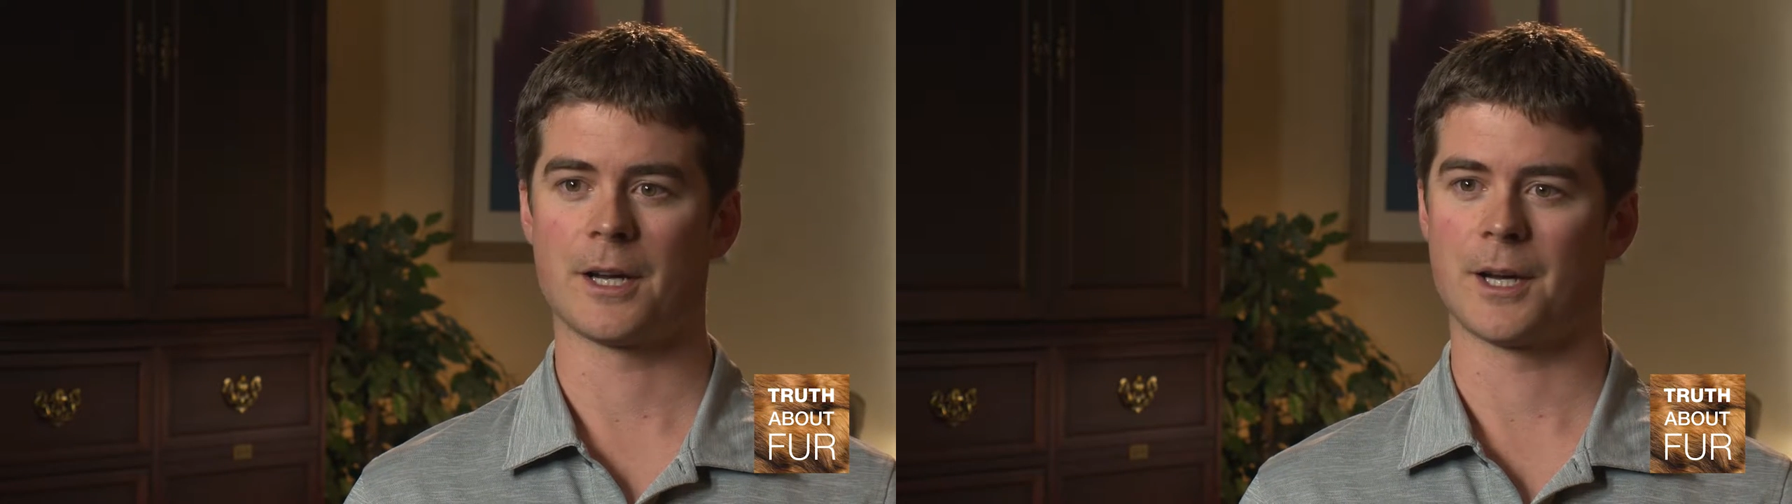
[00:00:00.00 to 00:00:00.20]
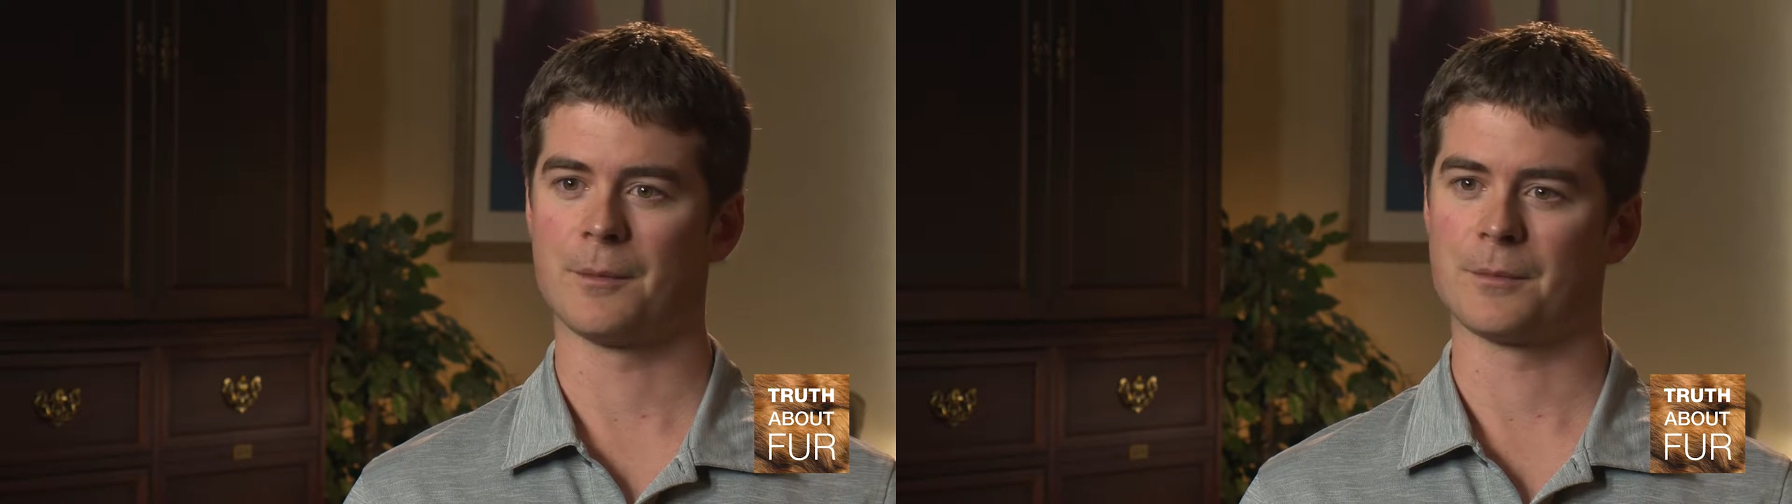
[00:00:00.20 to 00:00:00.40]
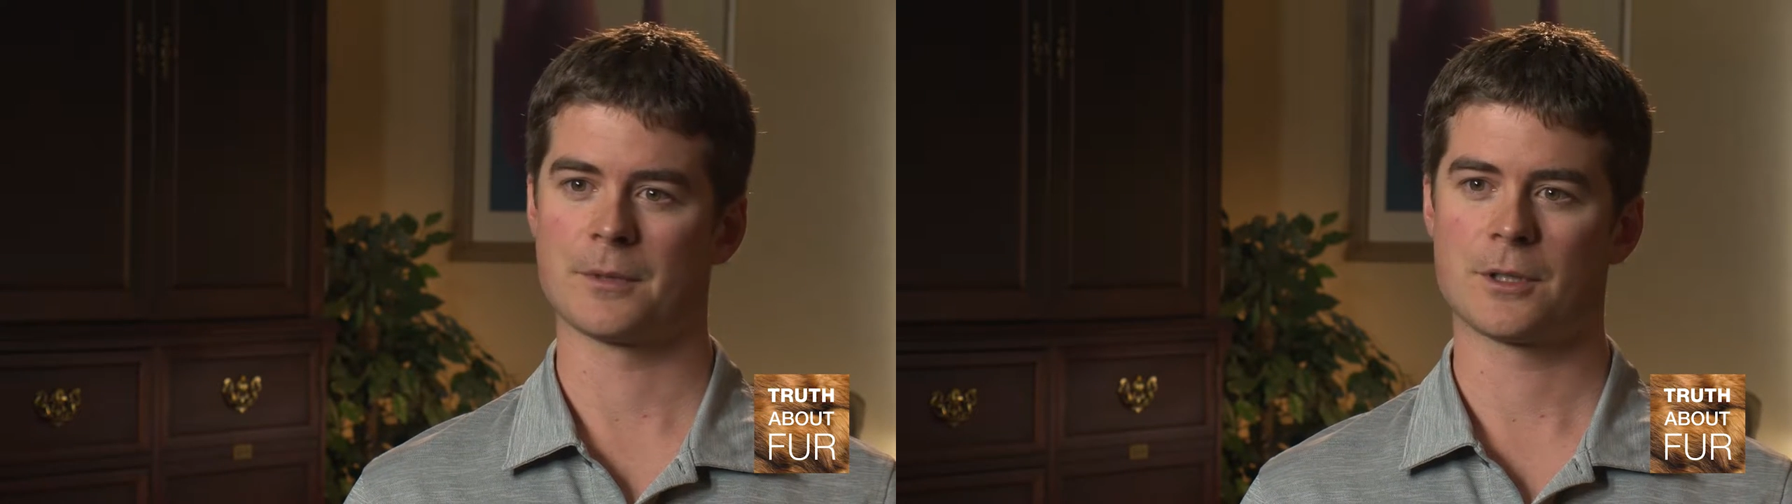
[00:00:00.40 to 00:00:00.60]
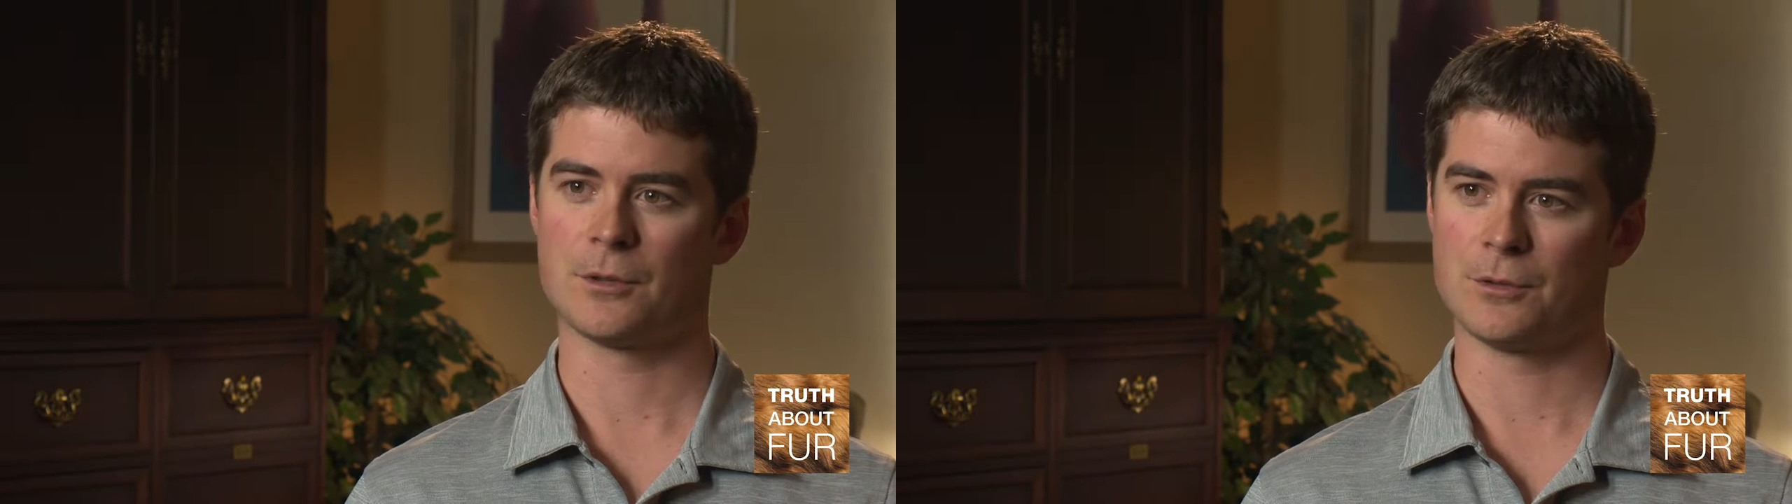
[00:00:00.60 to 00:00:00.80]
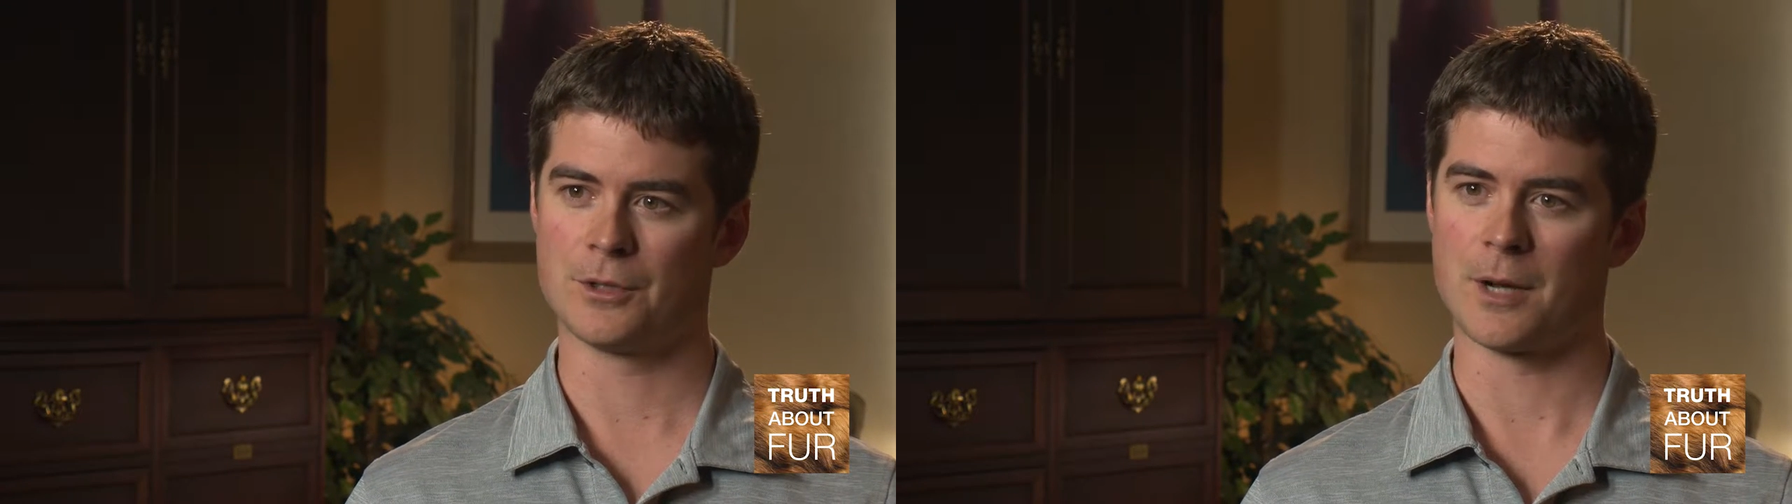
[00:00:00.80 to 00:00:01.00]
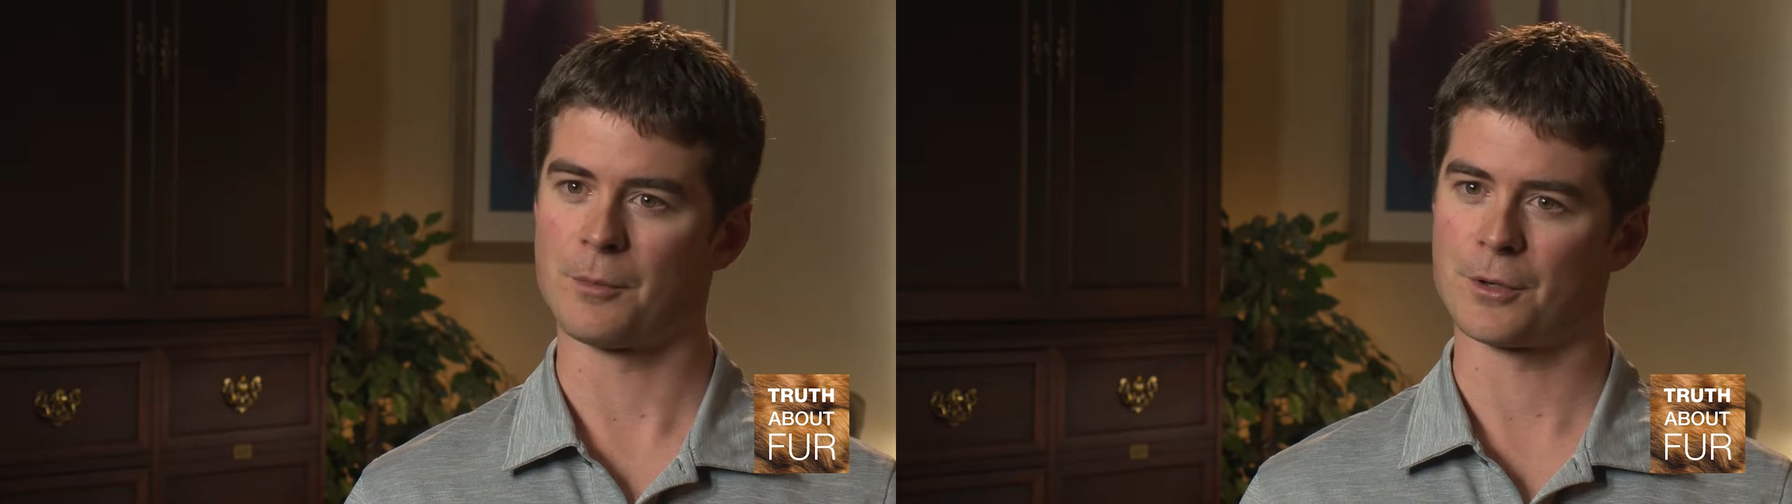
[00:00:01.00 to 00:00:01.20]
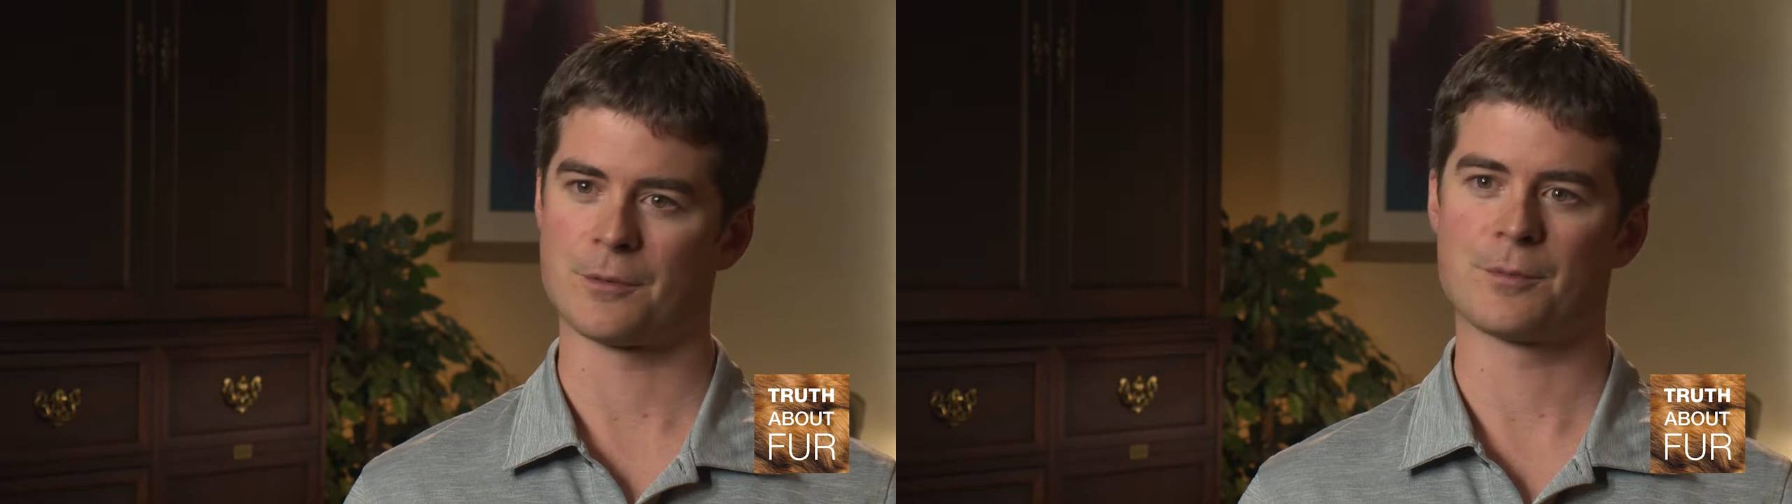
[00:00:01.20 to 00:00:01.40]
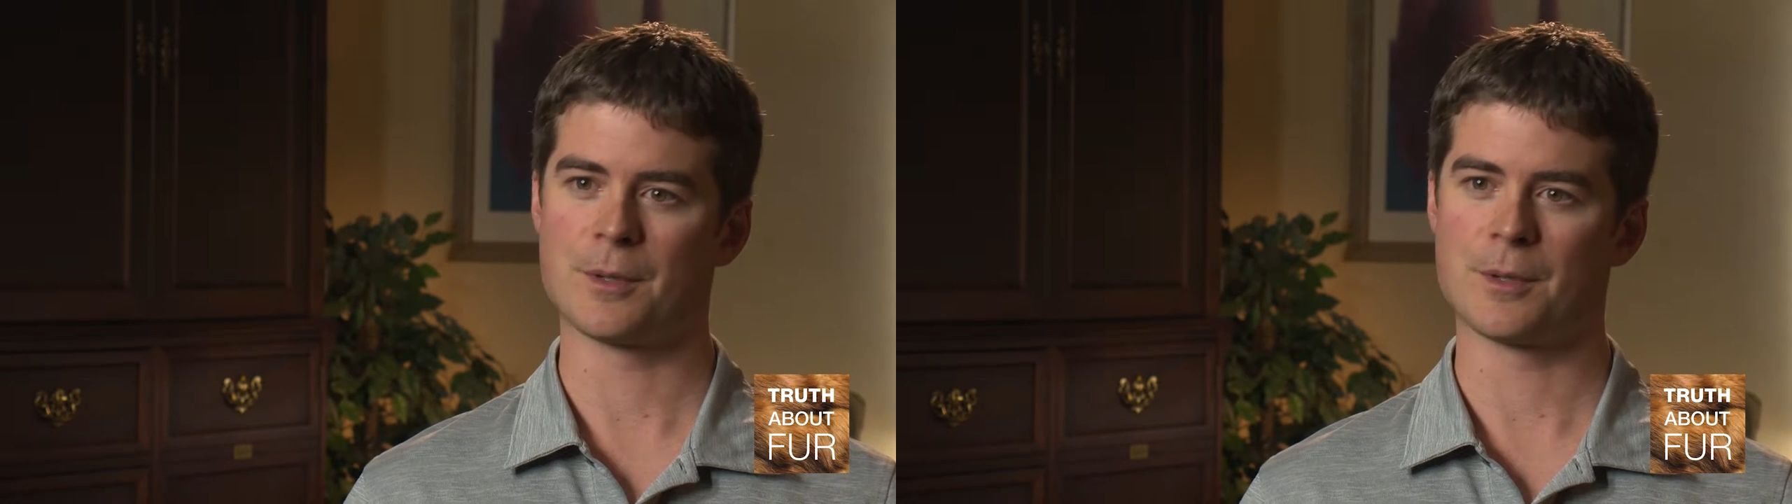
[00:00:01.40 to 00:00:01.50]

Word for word: Um, huge numbers of